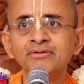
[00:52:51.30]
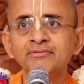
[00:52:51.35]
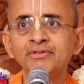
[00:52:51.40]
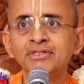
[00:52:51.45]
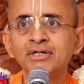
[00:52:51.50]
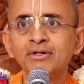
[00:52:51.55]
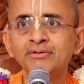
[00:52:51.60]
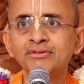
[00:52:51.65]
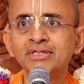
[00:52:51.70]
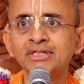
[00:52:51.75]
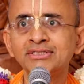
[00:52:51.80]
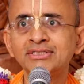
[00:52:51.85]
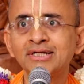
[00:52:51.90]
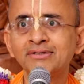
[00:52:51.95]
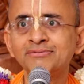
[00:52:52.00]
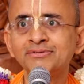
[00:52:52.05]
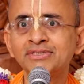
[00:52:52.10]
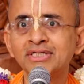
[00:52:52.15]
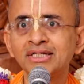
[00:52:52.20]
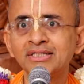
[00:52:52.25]
So without the
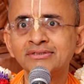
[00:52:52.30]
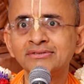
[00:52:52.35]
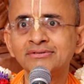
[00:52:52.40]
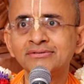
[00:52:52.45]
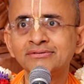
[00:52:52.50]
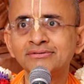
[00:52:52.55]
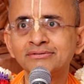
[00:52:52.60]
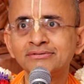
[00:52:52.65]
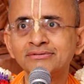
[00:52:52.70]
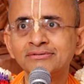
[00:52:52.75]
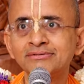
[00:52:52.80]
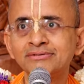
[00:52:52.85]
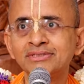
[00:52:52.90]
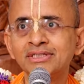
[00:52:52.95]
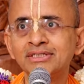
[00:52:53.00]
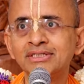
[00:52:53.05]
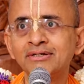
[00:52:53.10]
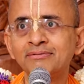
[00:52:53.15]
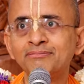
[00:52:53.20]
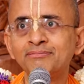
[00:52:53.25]
substance,
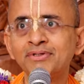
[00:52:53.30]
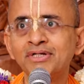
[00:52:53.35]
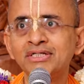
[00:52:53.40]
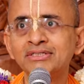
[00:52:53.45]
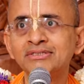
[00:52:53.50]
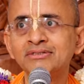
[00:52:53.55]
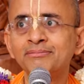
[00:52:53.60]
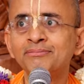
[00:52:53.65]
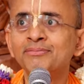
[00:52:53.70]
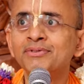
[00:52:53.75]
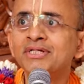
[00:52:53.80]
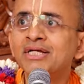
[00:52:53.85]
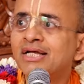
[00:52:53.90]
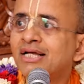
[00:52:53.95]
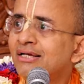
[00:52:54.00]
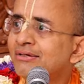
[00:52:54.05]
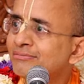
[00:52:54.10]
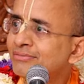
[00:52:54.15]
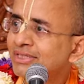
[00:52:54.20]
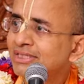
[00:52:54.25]
a temple is
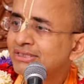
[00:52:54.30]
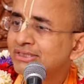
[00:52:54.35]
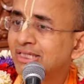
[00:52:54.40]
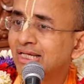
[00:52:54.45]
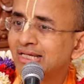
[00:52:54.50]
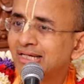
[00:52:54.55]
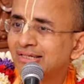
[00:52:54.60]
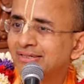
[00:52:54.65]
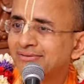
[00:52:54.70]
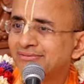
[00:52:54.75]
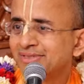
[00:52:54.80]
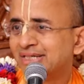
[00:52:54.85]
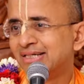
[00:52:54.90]
simply an empty shell.